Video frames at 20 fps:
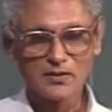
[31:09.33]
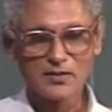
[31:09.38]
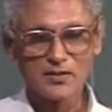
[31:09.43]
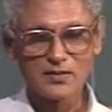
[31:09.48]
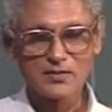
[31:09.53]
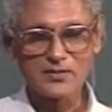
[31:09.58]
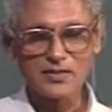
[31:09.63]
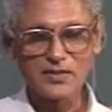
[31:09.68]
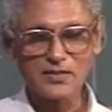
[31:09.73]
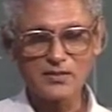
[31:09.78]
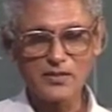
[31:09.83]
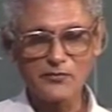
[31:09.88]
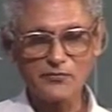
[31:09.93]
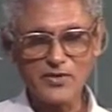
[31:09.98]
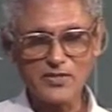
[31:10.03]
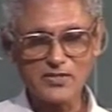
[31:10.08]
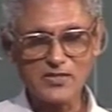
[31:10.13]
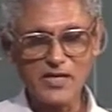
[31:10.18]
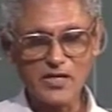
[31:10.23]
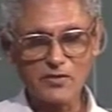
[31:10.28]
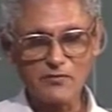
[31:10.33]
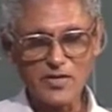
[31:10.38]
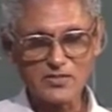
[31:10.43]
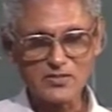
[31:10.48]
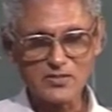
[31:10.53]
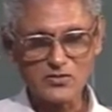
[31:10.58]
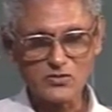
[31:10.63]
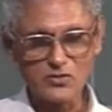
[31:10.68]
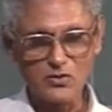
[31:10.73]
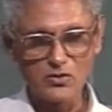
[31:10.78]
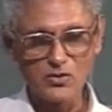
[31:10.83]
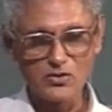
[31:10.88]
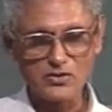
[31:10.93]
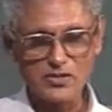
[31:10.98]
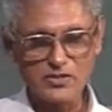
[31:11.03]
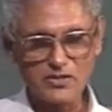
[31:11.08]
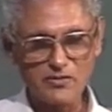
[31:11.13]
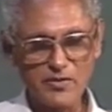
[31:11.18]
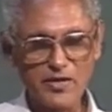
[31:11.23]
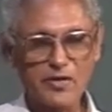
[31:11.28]
See, the differential equation solution
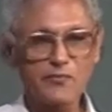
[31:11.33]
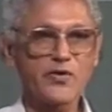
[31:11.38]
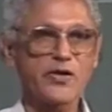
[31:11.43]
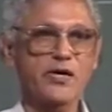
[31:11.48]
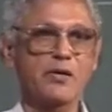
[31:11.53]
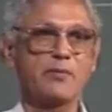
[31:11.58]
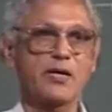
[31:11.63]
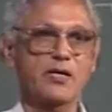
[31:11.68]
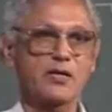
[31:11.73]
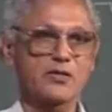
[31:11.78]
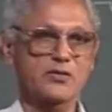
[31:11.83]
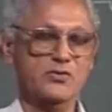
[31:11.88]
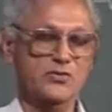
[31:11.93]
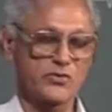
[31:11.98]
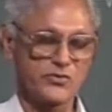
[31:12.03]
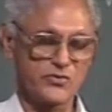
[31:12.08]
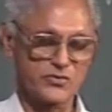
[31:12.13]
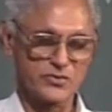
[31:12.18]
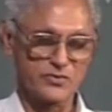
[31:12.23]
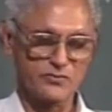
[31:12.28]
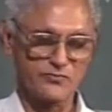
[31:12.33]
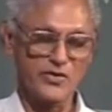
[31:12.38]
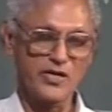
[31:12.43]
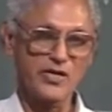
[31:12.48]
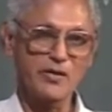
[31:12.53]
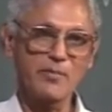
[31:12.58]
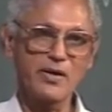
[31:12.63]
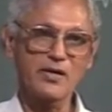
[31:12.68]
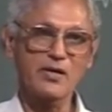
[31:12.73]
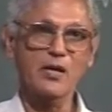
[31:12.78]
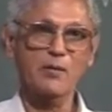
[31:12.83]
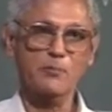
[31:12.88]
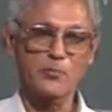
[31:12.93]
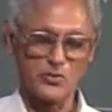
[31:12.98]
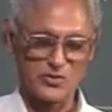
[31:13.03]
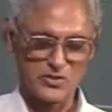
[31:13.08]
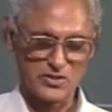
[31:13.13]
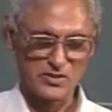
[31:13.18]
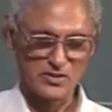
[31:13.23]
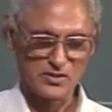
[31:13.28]
is a very fundamental solution, fundamental
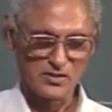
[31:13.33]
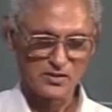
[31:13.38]
approach.